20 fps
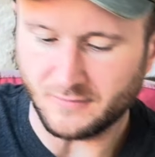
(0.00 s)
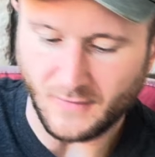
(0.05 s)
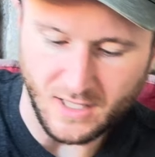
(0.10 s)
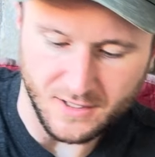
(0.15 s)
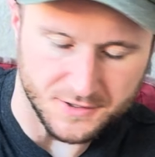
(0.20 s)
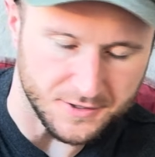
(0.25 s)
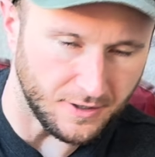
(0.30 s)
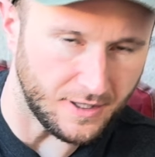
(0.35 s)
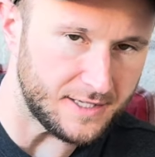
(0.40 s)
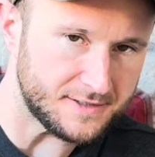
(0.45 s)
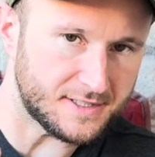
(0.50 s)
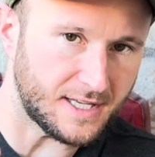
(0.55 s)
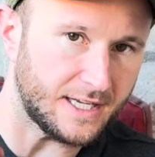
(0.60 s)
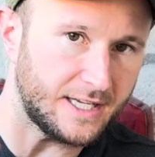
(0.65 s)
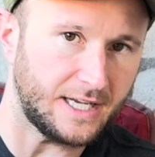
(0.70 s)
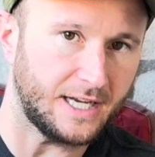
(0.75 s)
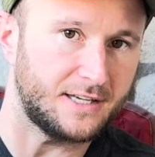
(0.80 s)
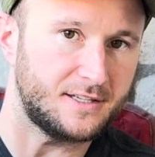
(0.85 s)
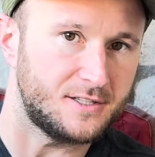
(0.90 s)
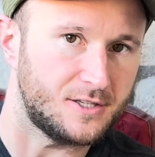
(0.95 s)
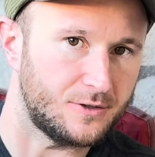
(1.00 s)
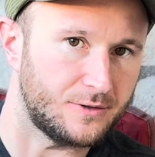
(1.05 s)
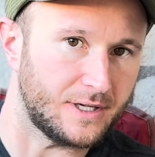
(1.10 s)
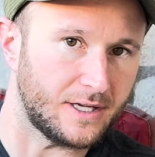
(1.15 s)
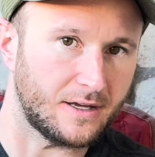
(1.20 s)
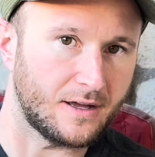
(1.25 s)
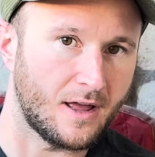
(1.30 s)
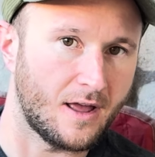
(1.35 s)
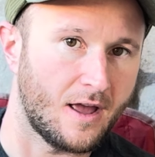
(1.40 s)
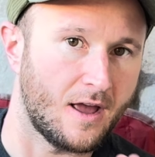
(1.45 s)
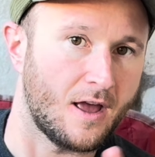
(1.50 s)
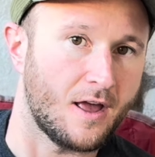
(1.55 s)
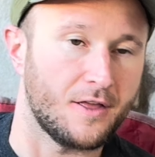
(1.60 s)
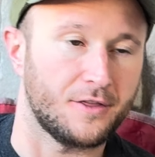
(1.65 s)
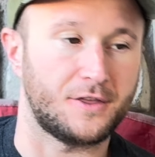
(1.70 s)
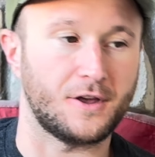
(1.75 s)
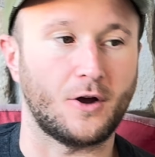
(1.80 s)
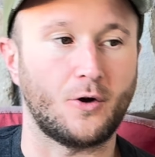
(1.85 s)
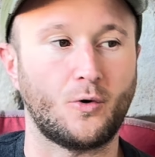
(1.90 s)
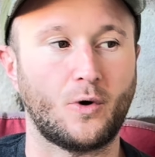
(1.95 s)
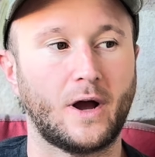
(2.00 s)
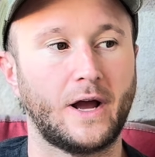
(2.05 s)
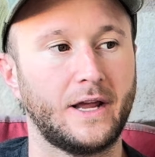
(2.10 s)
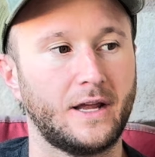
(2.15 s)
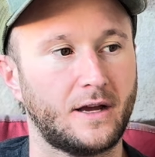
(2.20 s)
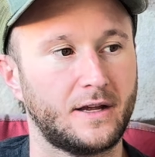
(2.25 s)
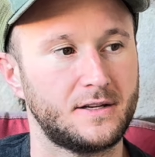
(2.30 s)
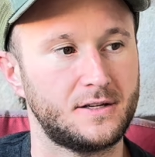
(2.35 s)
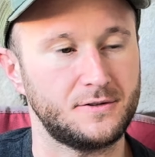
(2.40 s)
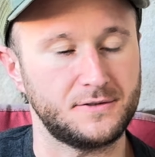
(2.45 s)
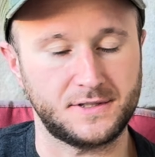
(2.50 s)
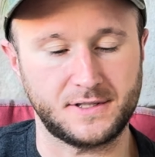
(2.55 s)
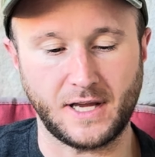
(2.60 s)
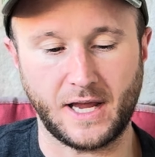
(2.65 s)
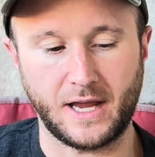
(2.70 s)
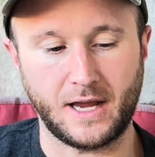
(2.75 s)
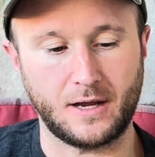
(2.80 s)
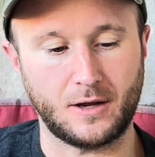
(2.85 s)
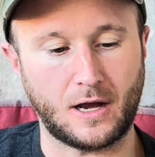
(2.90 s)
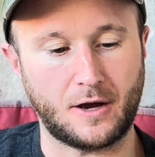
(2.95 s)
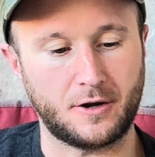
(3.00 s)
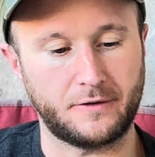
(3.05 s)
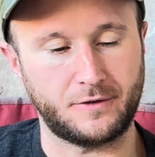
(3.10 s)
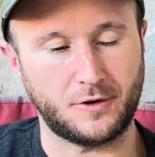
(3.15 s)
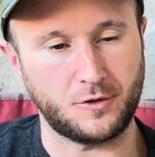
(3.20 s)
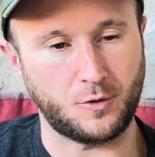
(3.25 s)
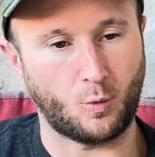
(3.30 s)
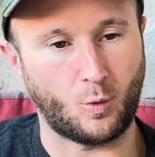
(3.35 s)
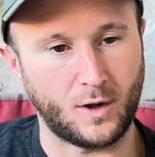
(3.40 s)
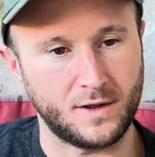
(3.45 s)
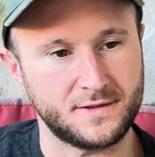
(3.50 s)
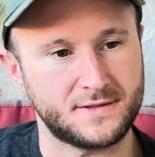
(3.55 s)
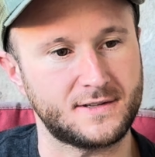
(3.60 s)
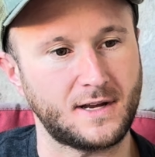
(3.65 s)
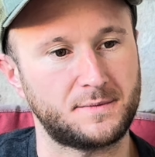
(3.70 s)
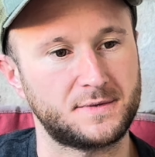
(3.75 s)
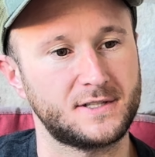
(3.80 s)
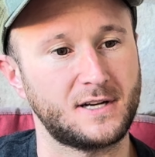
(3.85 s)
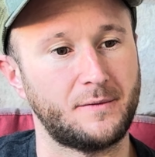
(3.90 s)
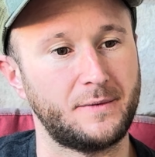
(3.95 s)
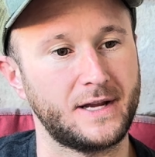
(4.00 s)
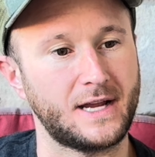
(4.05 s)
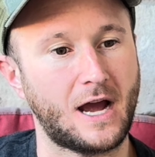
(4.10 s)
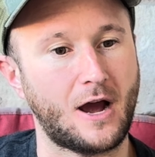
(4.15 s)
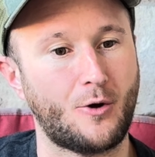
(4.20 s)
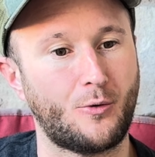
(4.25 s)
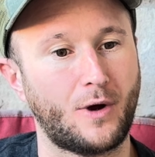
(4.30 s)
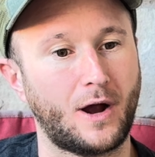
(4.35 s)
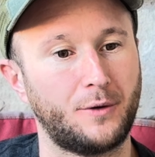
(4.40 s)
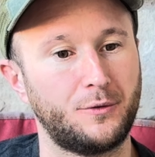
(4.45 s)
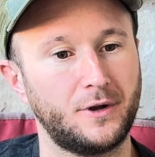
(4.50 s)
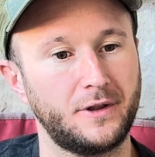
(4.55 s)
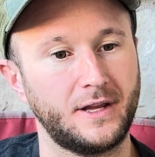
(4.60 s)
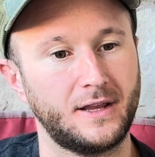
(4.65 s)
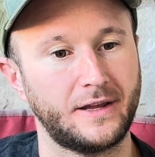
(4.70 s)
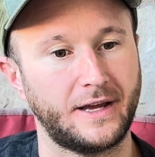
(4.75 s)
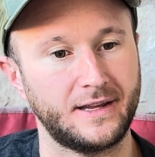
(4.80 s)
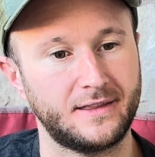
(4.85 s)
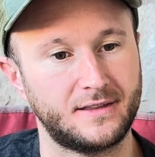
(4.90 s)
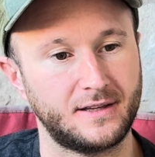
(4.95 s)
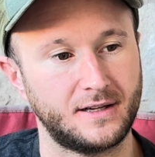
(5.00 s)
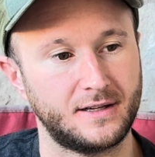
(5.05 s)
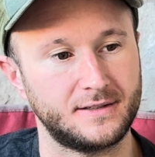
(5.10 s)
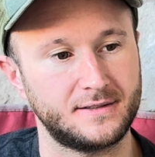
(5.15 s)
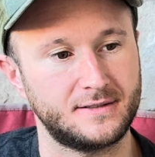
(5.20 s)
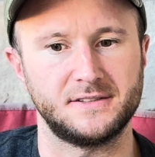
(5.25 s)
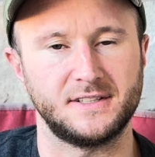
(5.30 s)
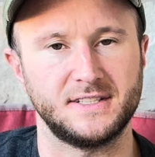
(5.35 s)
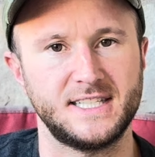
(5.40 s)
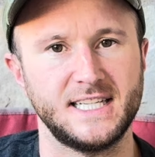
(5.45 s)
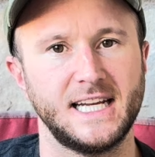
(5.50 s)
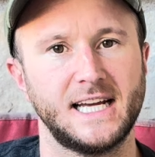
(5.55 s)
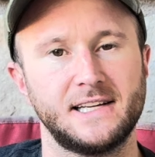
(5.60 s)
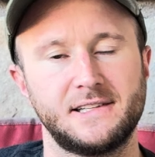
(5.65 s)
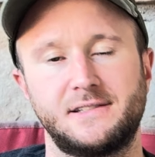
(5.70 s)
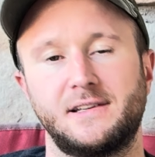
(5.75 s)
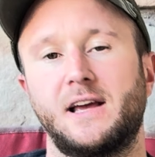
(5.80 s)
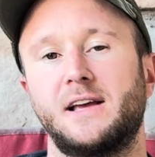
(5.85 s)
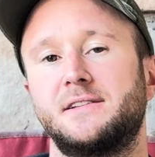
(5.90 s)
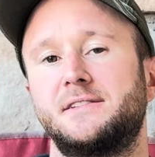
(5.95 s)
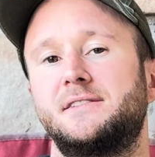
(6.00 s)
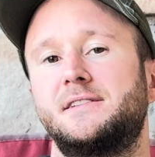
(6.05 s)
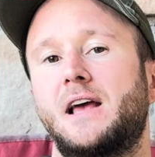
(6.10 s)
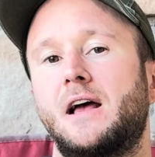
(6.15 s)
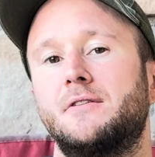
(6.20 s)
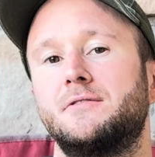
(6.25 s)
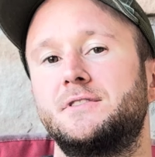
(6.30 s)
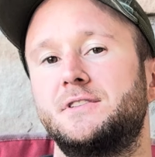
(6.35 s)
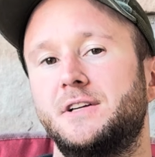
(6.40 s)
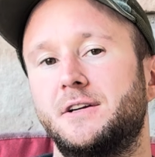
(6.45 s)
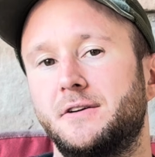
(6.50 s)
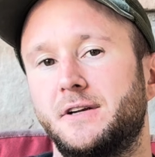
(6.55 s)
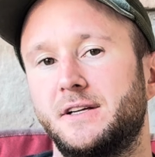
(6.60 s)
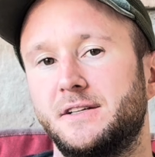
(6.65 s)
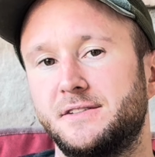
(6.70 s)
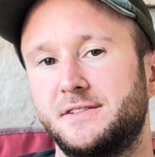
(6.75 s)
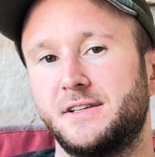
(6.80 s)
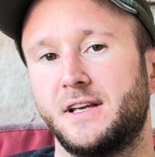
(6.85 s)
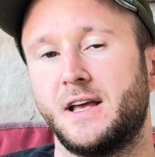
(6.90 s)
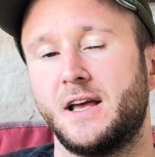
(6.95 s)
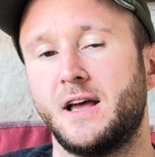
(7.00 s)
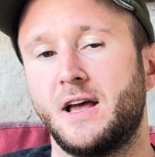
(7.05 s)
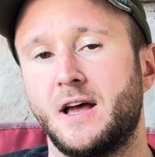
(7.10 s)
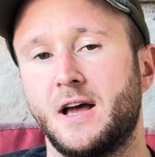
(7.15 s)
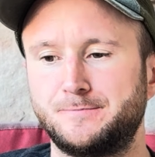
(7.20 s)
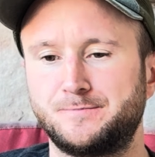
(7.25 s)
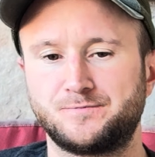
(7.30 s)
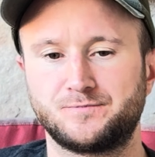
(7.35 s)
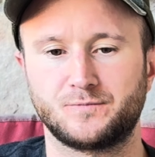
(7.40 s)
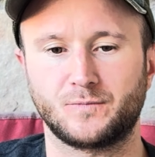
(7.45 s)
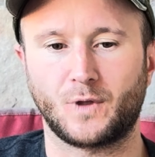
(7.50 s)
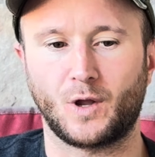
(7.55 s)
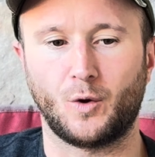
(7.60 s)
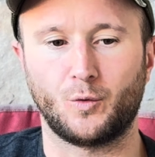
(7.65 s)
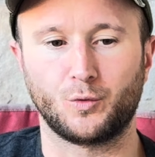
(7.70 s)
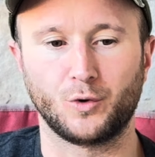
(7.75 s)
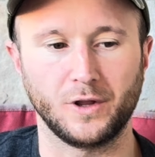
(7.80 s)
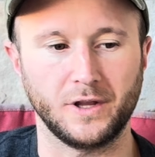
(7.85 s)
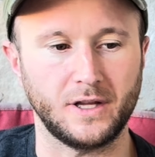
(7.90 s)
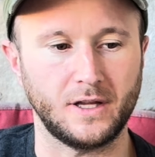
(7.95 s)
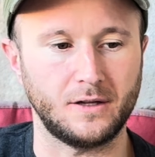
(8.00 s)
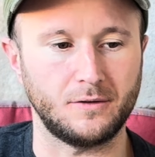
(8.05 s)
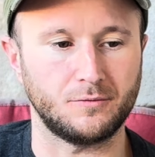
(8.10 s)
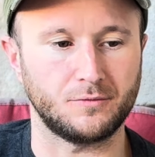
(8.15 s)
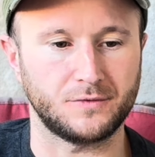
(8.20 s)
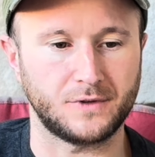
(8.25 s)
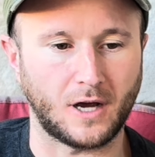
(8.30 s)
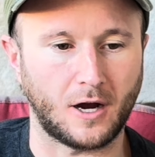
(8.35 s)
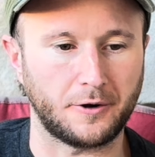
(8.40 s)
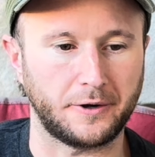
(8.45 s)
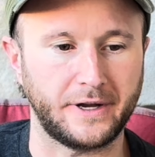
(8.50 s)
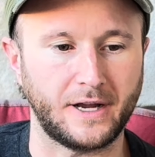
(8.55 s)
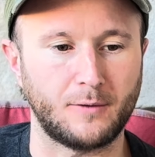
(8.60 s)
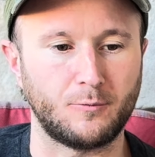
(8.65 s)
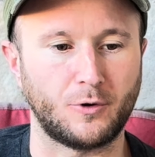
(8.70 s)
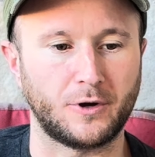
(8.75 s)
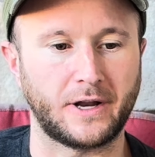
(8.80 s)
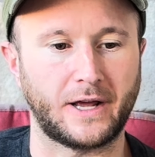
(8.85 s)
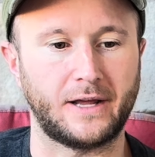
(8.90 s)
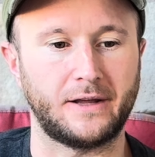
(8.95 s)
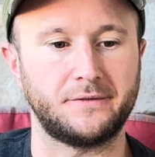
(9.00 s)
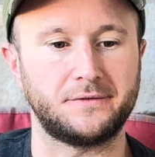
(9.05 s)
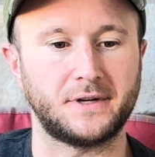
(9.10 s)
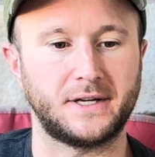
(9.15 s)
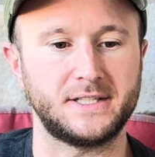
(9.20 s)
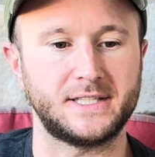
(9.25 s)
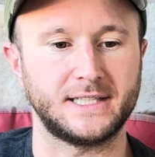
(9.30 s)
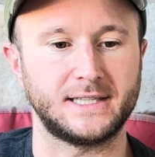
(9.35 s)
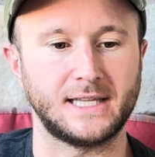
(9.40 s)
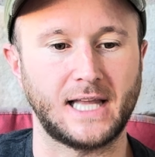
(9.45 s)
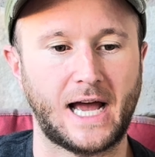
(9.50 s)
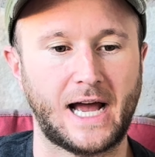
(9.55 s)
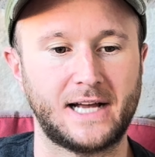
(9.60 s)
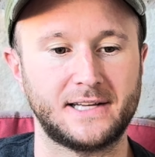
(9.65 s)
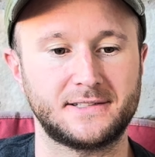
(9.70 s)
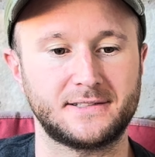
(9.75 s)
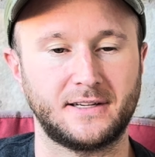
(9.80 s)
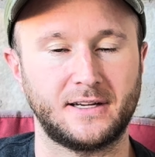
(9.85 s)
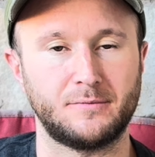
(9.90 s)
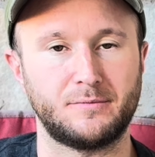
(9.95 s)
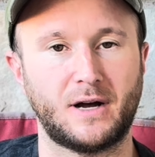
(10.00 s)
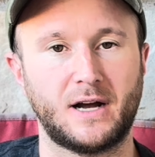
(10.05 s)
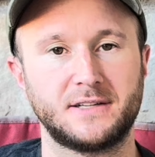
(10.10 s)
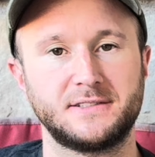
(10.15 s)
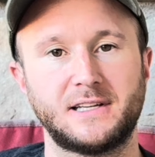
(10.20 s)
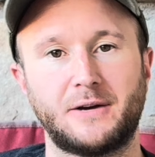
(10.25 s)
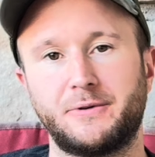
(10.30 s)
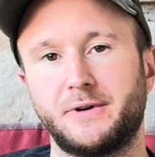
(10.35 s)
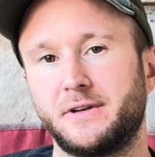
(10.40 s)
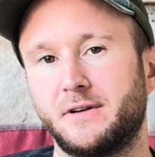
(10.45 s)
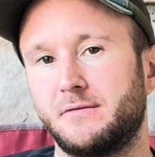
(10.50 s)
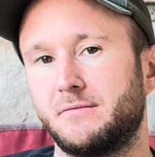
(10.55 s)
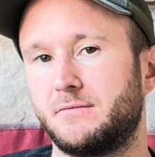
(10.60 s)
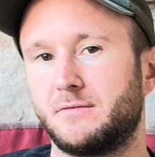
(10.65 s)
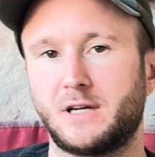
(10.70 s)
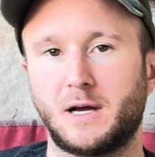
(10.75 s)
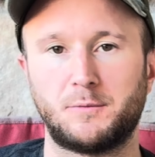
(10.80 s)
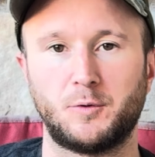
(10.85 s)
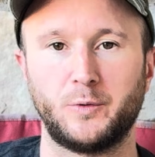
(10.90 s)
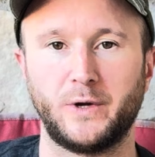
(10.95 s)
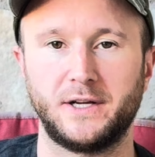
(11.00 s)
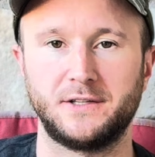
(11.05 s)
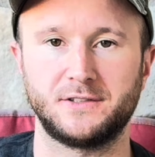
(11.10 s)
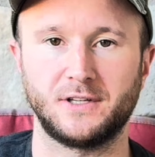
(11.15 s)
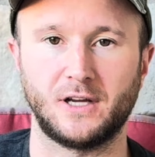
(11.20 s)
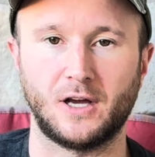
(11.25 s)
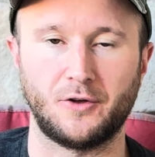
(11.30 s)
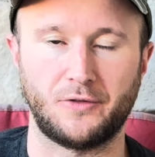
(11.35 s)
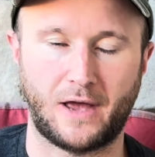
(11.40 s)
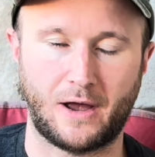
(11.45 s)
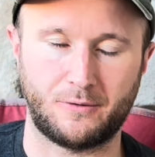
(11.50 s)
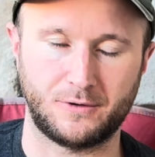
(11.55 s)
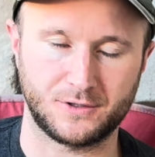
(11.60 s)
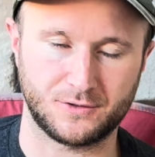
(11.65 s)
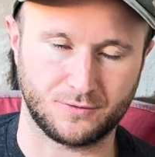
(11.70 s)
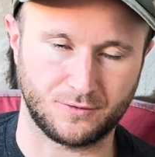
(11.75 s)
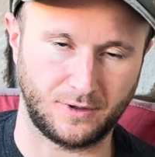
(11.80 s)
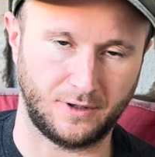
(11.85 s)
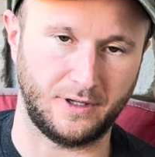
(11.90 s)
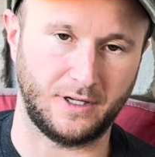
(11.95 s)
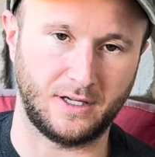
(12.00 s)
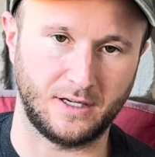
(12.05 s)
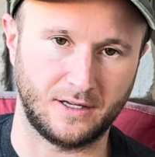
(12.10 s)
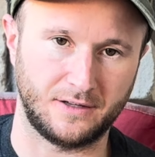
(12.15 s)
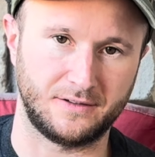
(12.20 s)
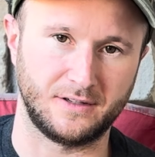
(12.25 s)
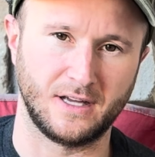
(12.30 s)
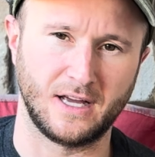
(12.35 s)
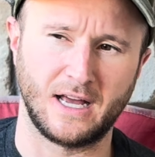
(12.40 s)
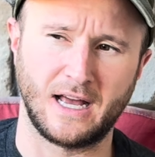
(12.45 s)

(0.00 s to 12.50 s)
Still has that kick to it, though I do say out of all the one-steps coming out, I really like the DSS sound series. Really, the REM one I did last. I unboxed that one a couple weeks ago. That was really good.